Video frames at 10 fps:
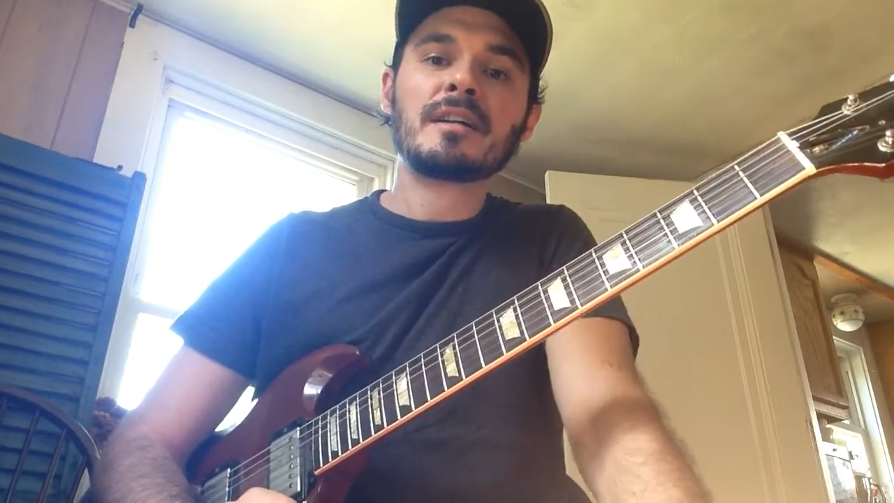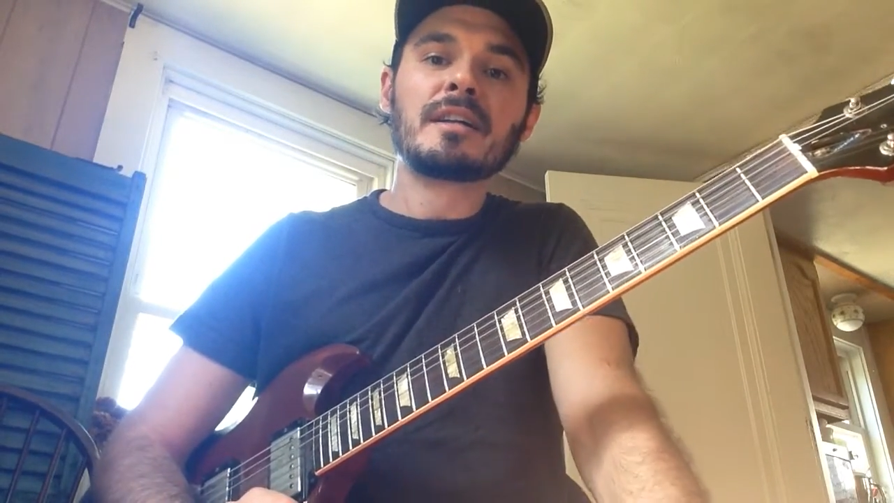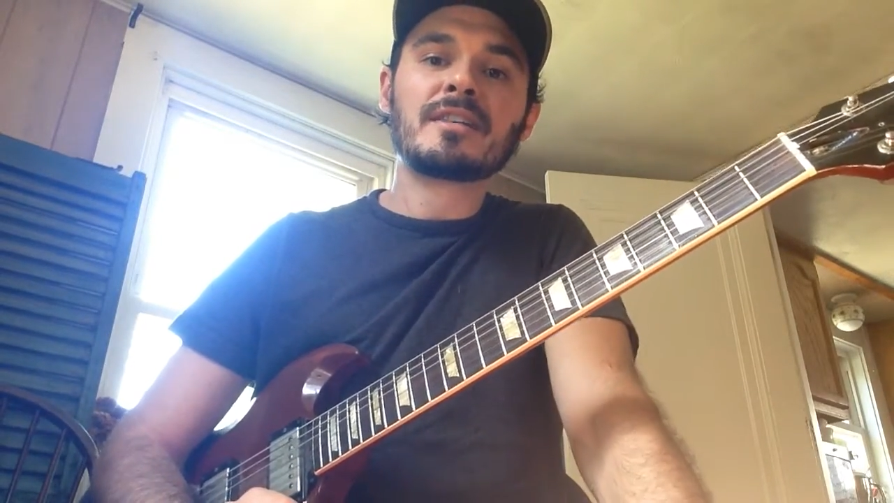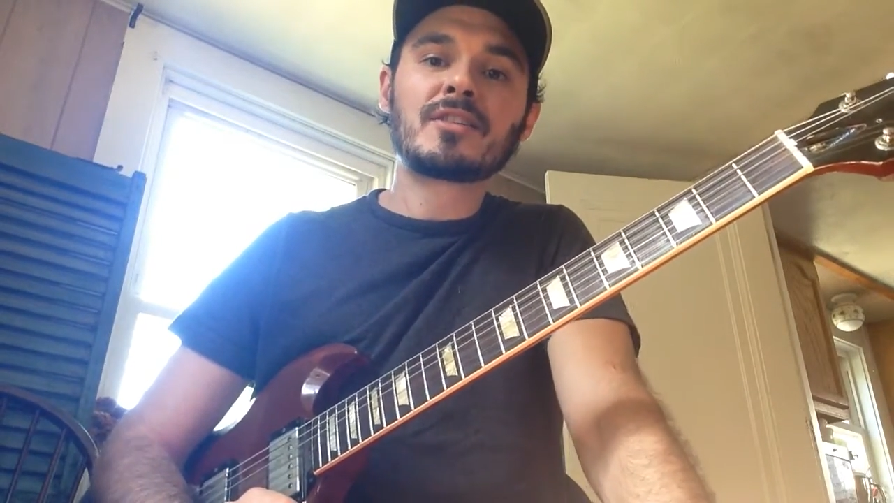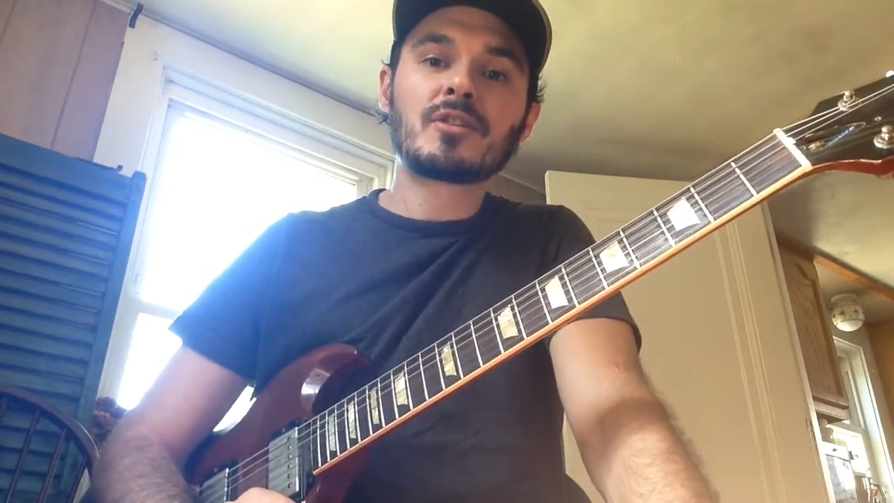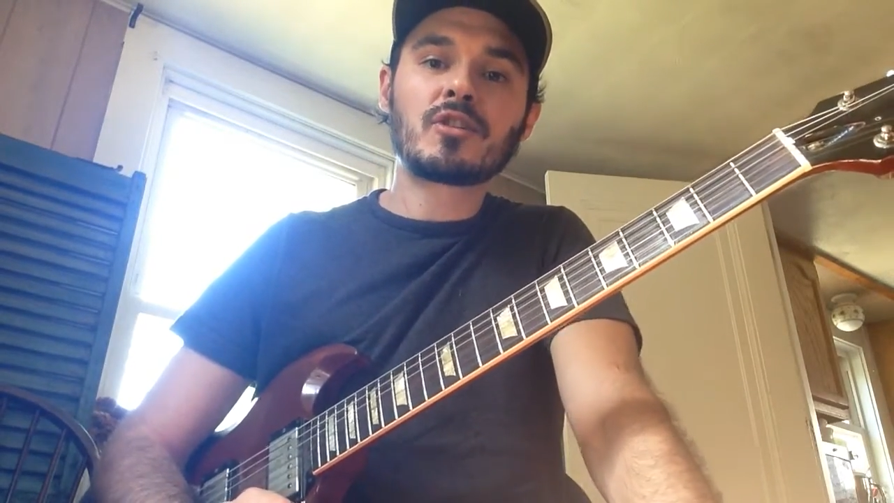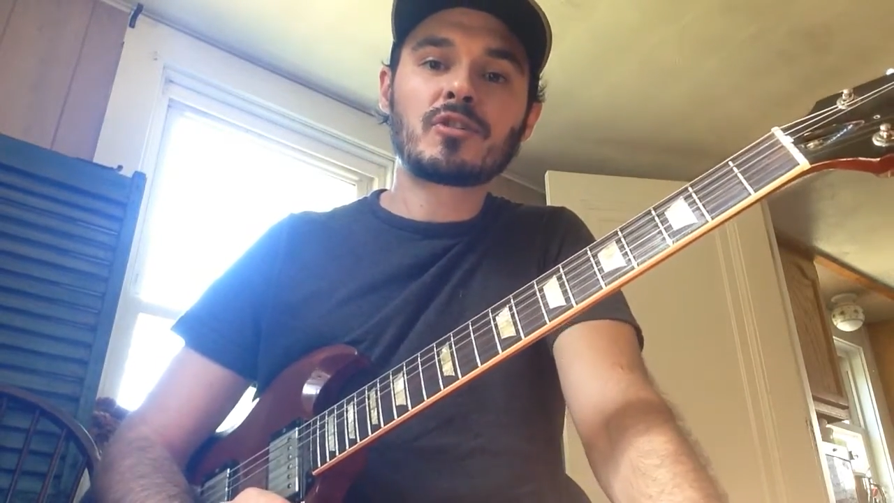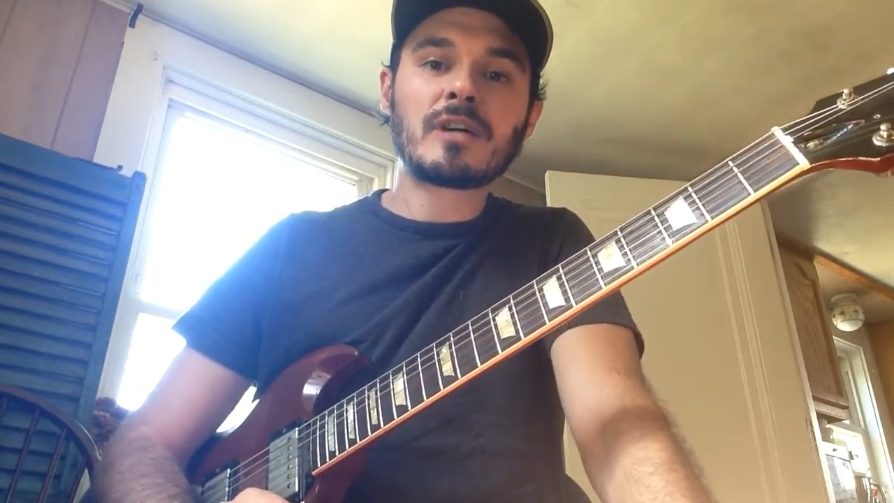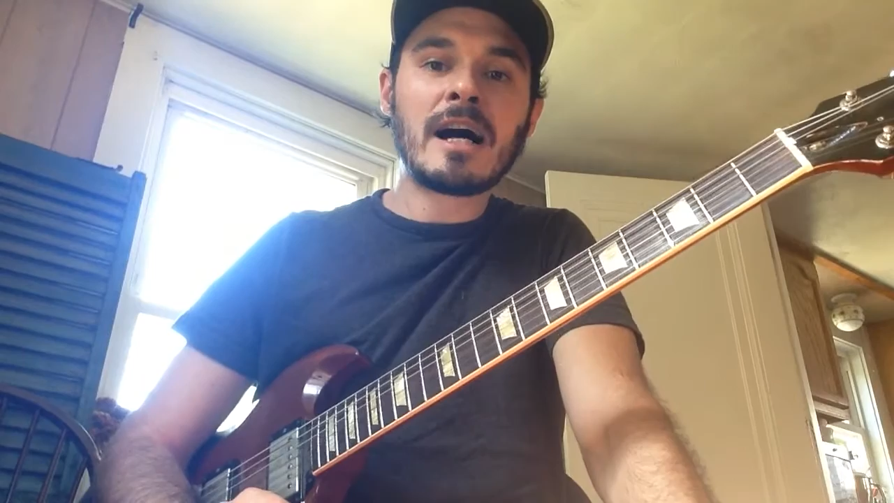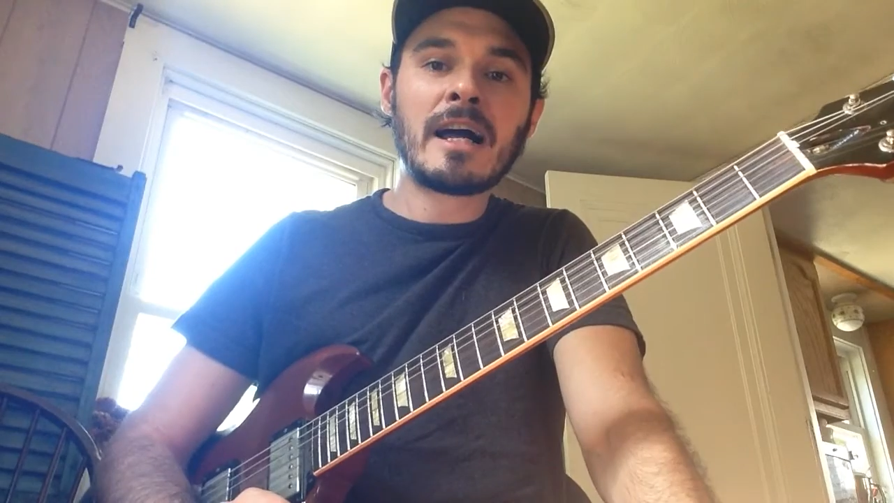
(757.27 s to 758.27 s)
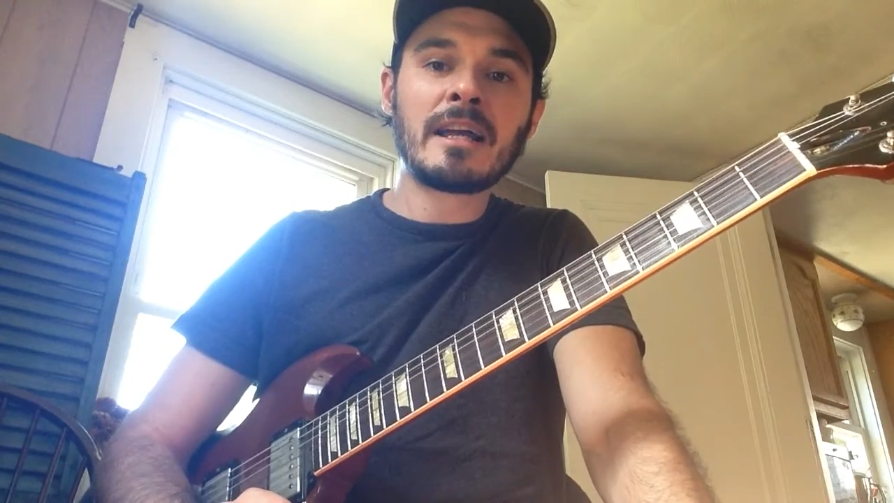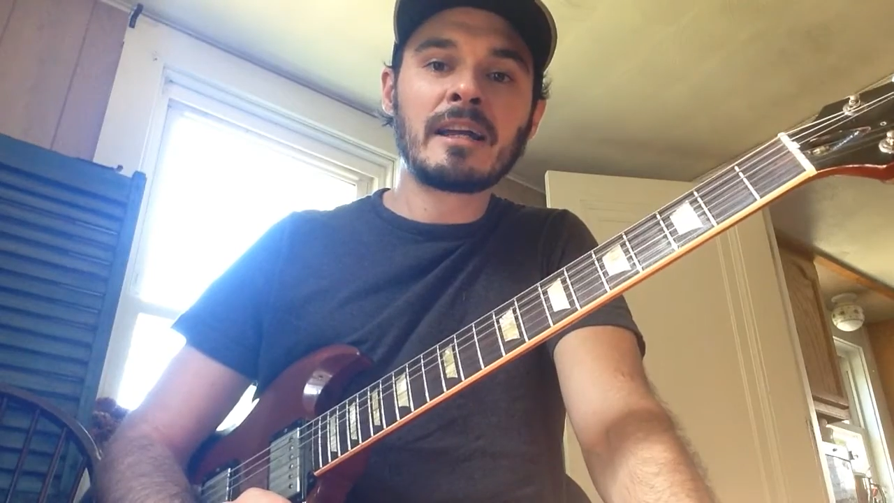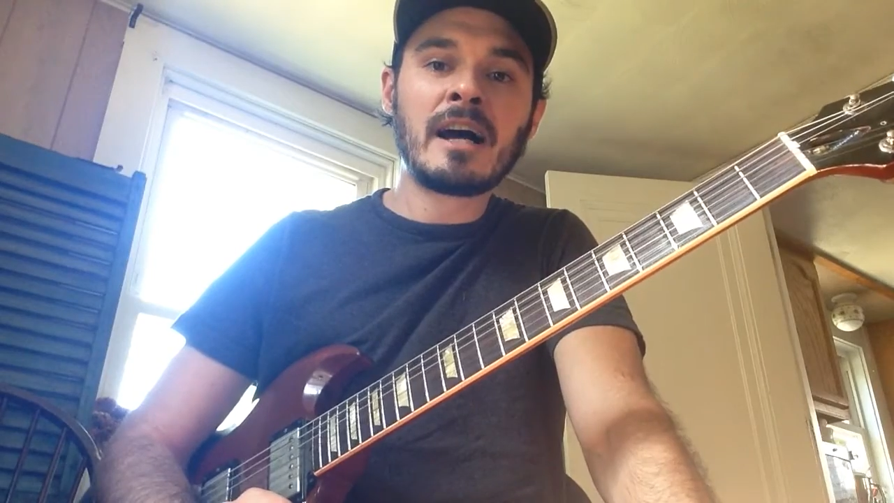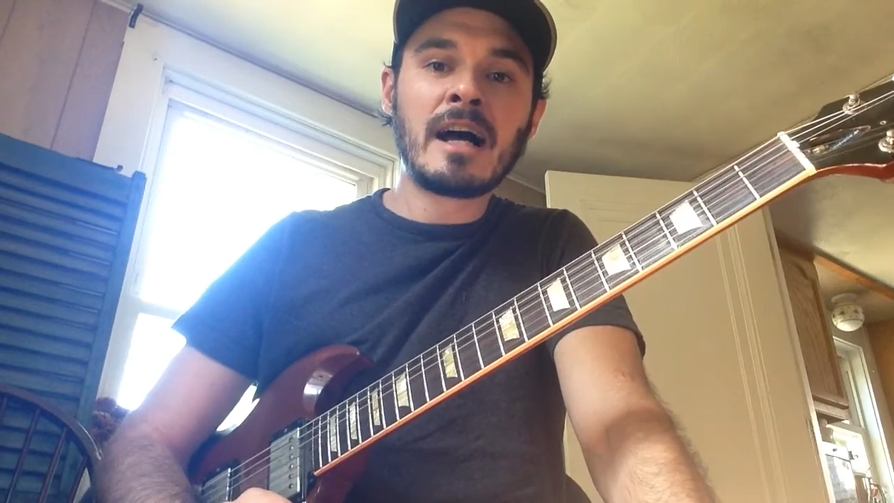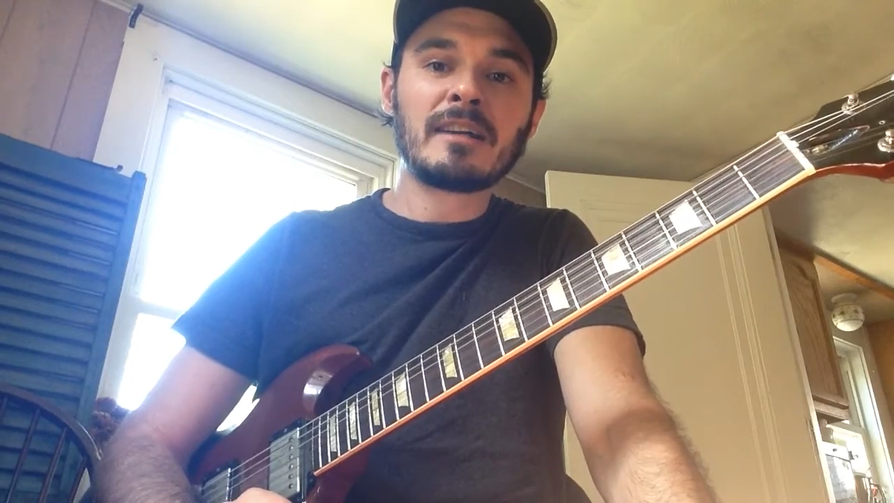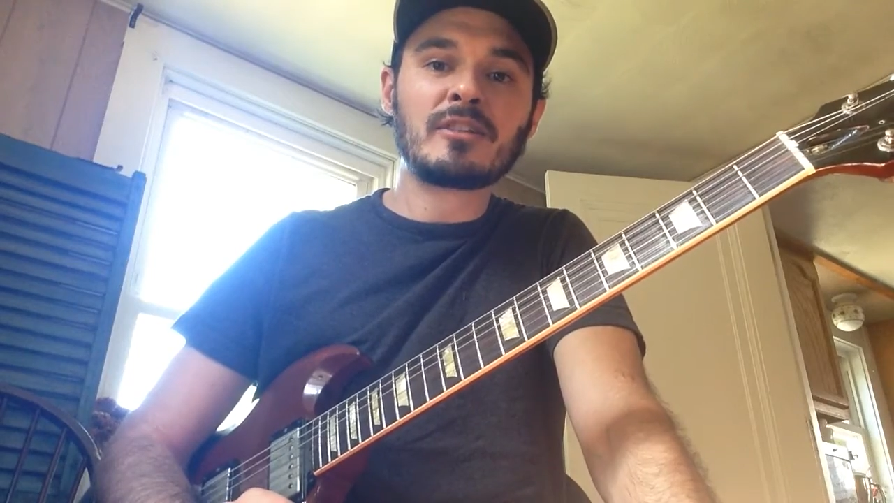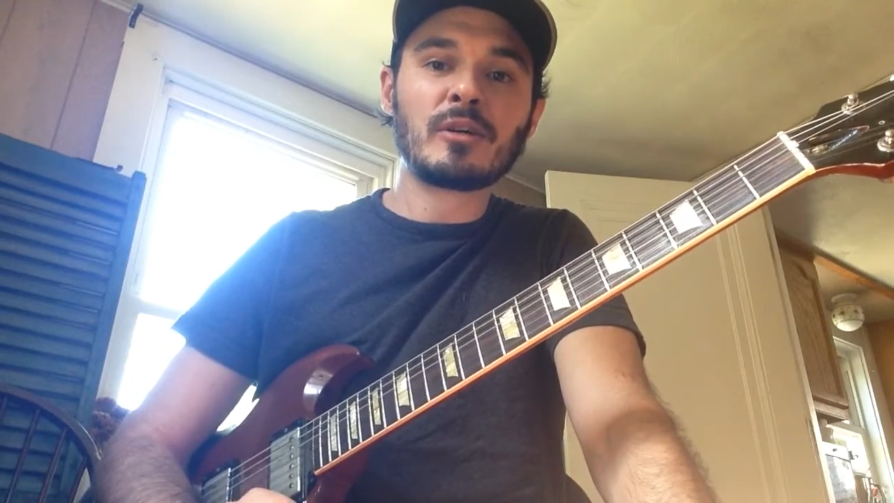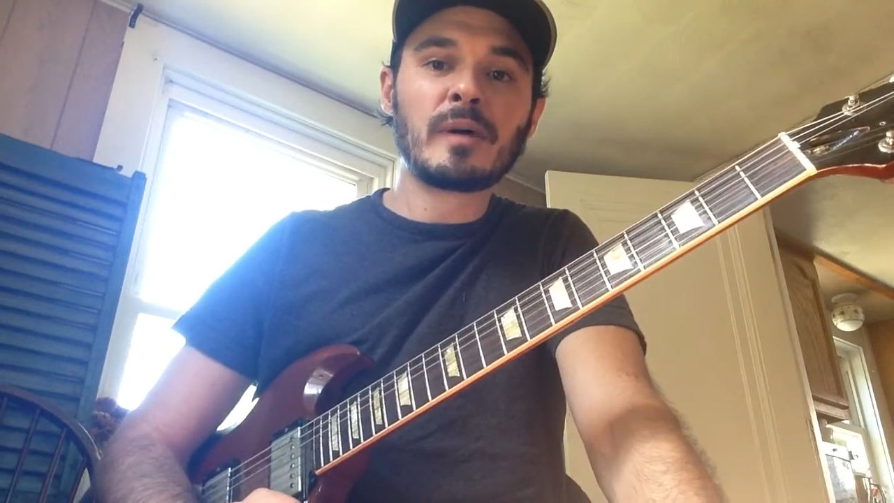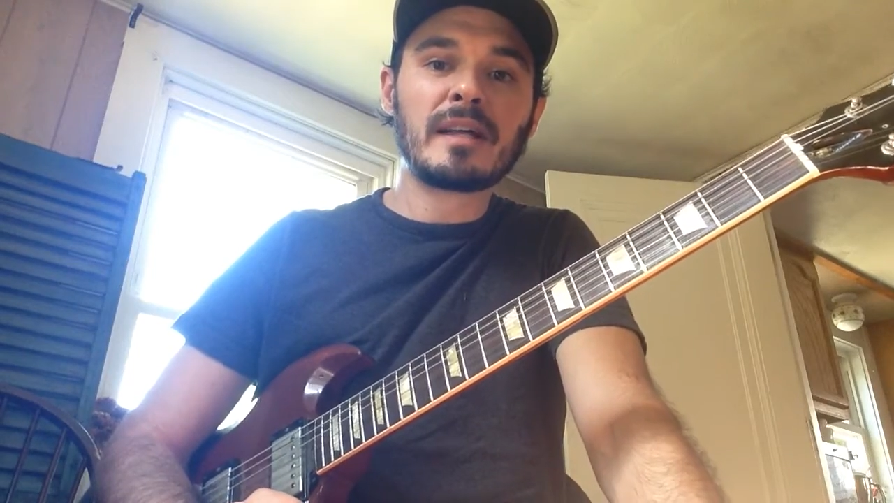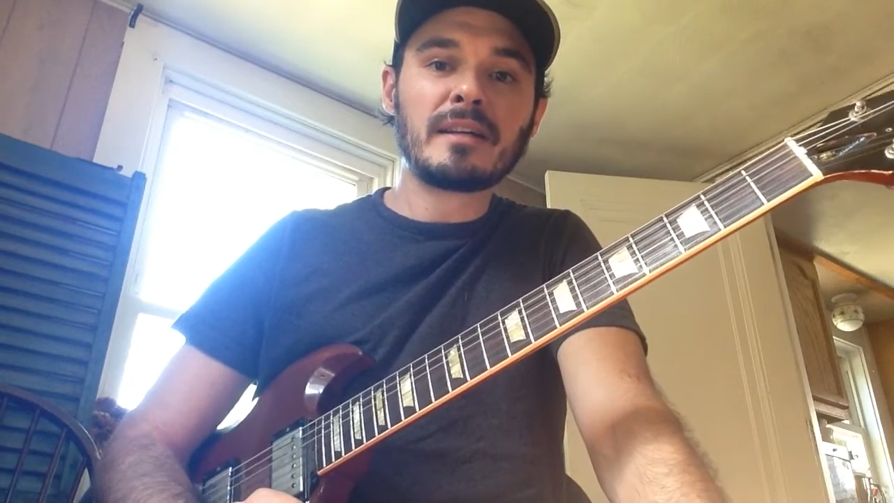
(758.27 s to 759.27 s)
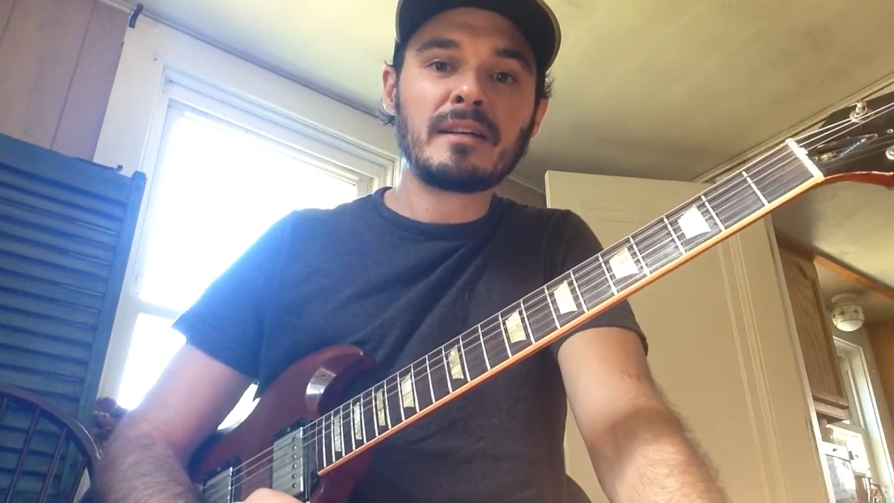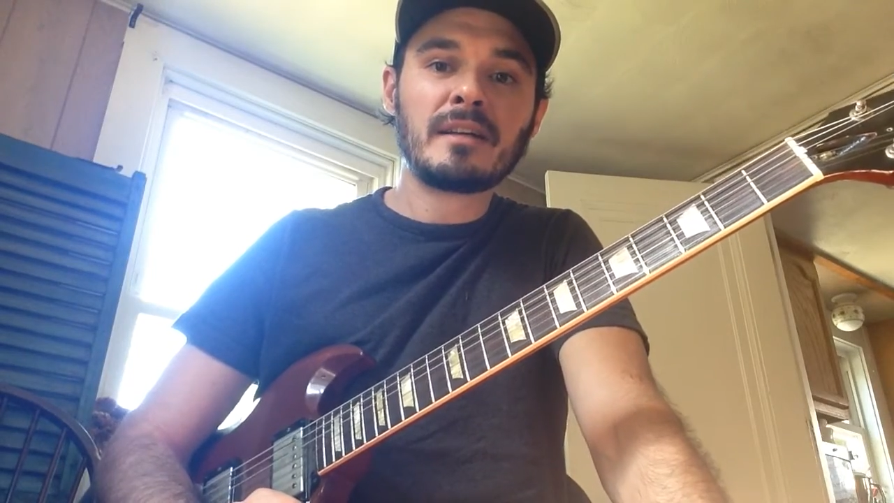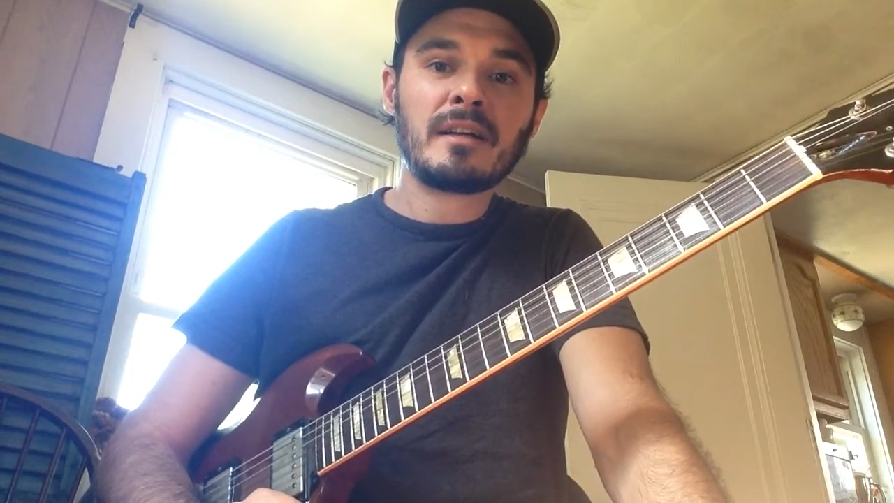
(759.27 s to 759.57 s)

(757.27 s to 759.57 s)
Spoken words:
is to try and not do it